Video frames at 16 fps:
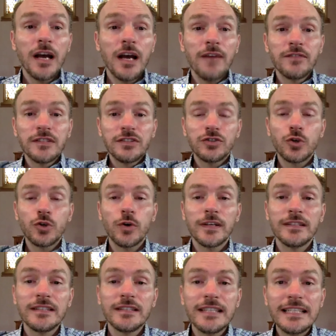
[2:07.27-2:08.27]
of the story
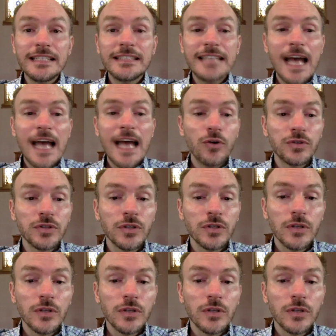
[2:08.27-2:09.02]
leaves out